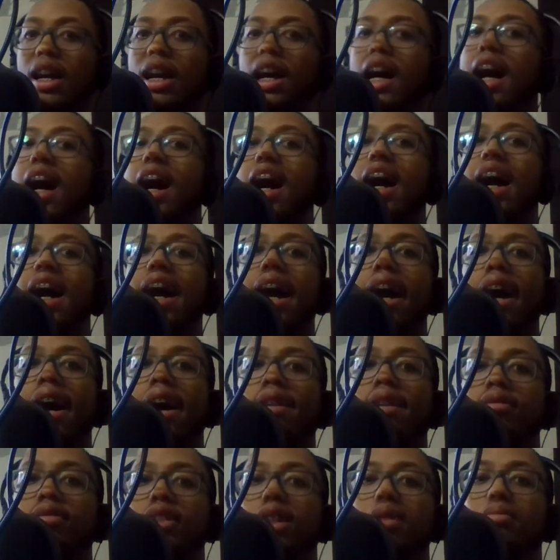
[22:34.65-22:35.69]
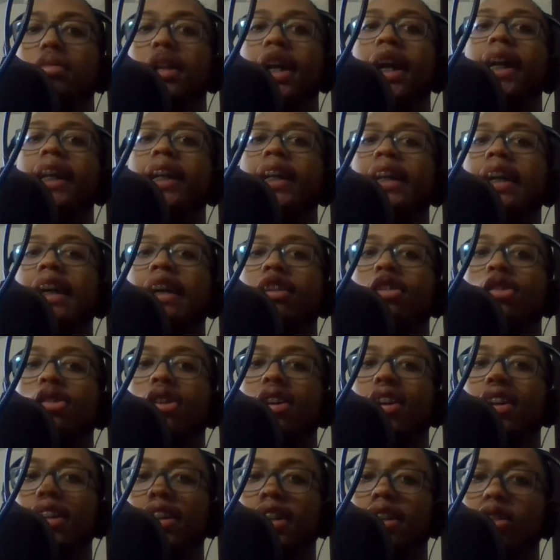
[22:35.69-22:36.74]
have number 88
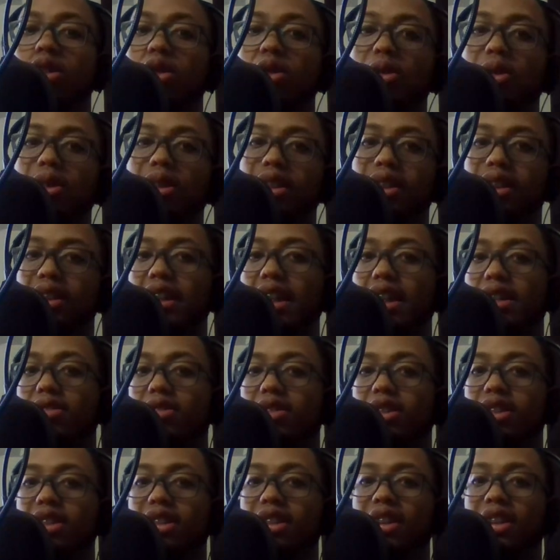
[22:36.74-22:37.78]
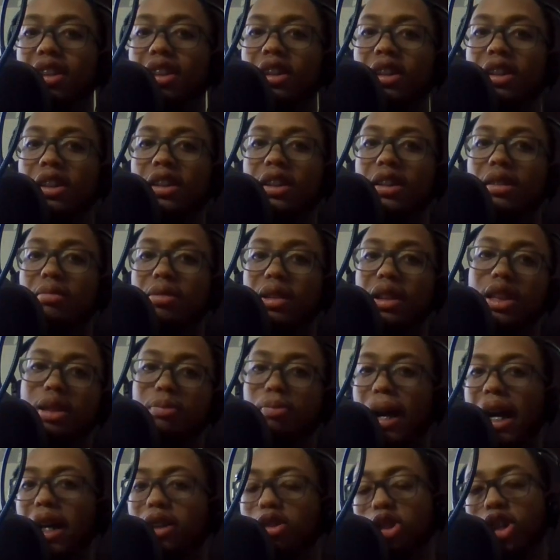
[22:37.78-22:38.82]
on. Of course, that was because
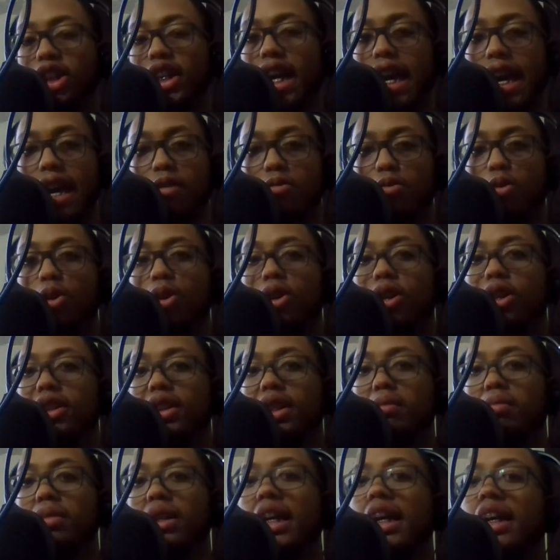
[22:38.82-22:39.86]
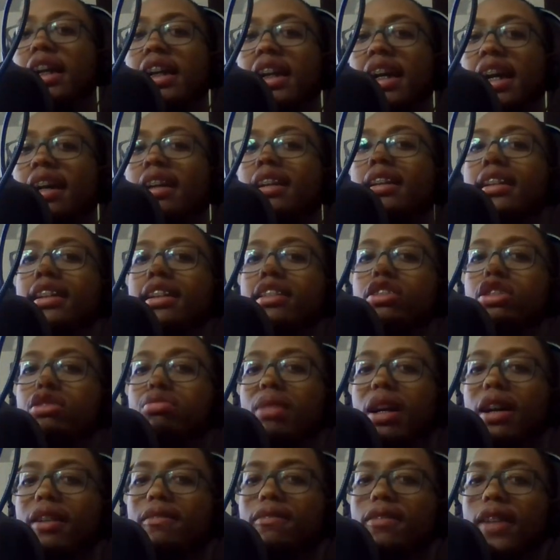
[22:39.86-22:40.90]
Patrick Kane wore number 88, and he was
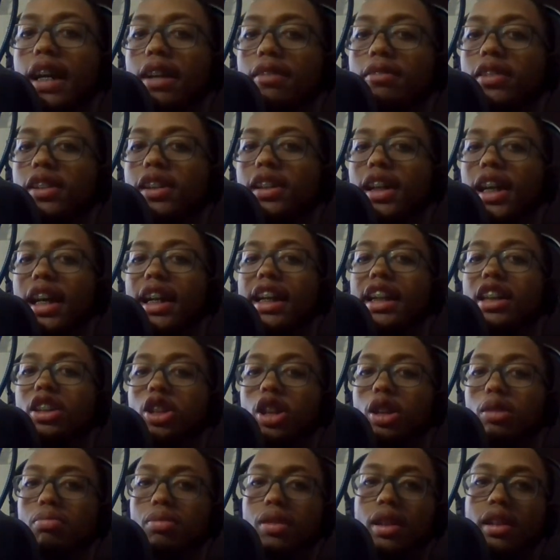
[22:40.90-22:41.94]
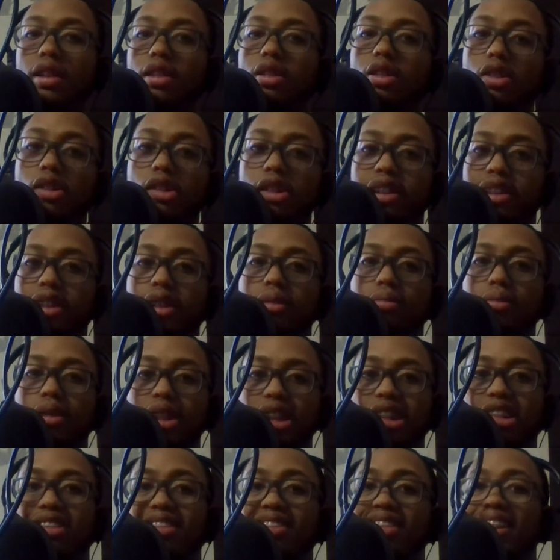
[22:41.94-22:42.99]
my favorite NHL player growing up.
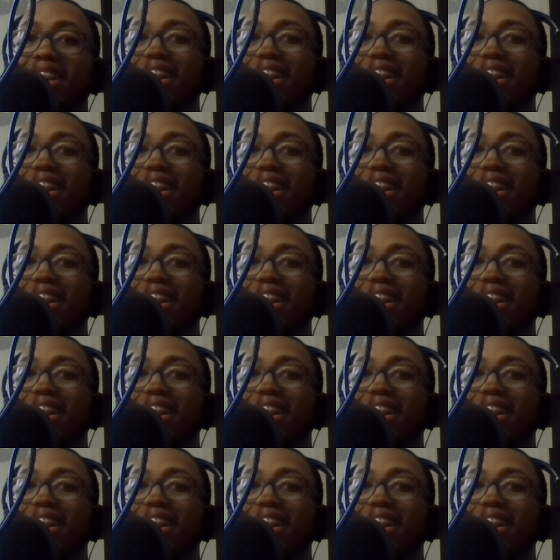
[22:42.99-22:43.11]
So,